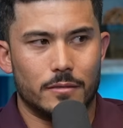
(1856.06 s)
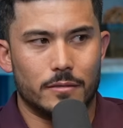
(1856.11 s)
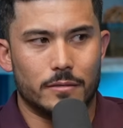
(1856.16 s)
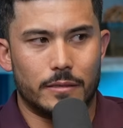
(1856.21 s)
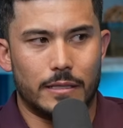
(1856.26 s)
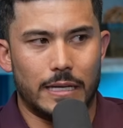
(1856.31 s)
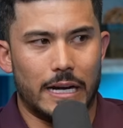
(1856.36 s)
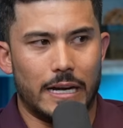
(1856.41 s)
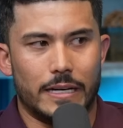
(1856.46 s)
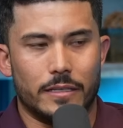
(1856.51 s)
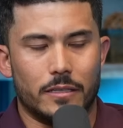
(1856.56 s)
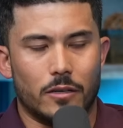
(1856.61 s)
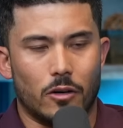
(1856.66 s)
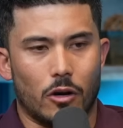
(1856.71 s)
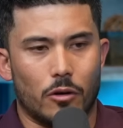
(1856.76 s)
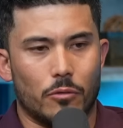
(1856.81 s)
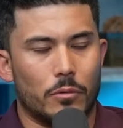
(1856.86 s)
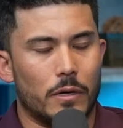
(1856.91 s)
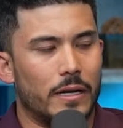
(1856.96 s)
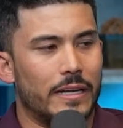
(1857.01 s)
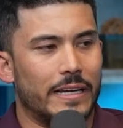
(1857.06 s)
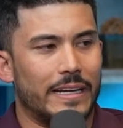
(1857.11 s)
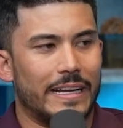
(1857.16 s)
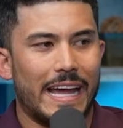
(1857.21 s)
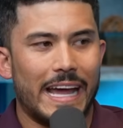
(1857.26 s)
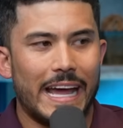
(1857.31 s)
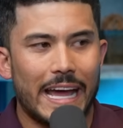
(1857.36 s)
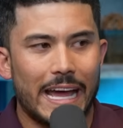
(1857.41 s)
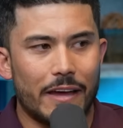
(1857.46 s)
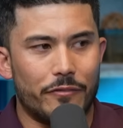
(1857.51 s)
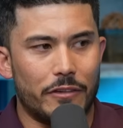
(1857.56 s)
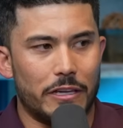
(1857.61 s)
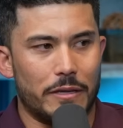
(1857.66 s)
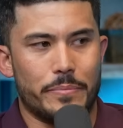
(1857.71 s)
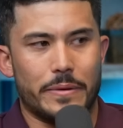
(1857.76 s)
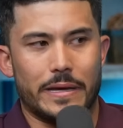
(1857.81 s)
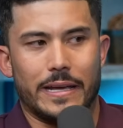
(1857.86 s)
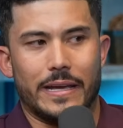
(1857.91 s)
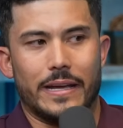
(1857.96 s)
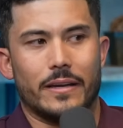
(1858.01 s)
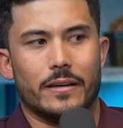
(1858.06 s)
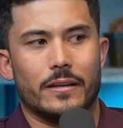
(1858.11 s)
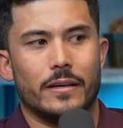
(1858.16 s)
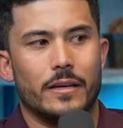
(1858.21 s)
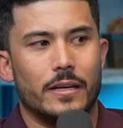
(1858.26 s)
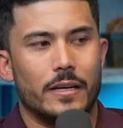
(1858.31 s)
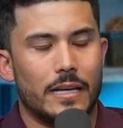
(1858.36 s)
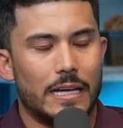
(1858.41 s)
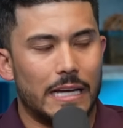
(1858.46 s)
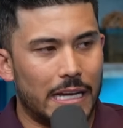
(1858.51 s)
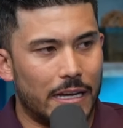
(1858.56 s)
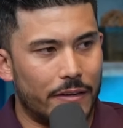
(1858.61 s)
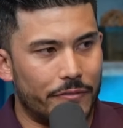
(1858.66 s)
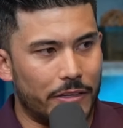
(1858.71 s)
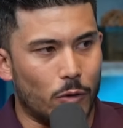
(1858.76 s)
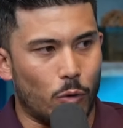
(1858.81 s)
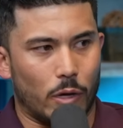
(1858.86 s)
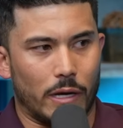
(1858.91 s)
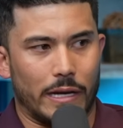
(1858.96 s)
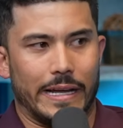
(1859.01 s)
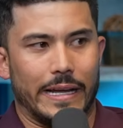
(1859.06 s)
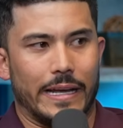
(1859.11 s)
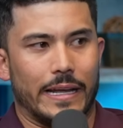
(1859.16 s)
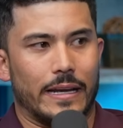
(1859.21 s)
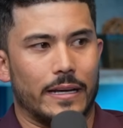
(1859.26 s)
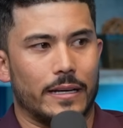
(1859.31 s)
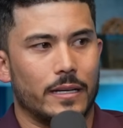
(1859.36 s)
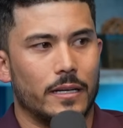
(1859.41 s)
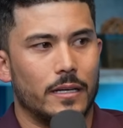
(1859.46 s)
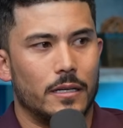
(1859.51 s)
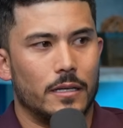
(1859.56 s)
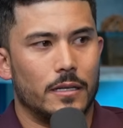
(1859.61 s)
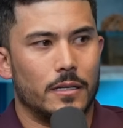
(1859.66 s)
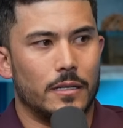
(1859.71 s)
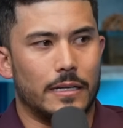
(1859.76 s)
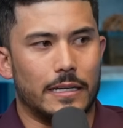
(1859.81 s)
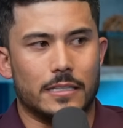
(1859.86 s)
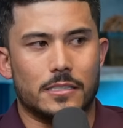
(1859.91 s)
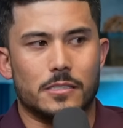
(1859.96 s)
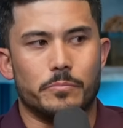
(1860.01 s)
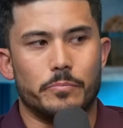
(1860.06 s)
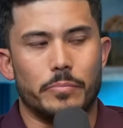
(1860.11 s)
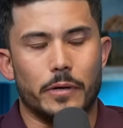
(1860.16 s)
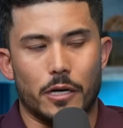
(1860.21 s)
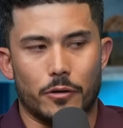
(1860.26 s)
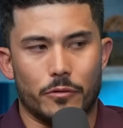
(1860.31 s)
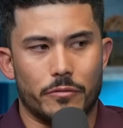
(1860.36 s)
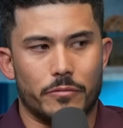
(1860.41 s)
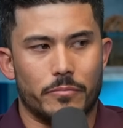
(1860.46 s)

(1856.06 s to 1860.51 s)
They are running heavy paid, heavy organic. It's both,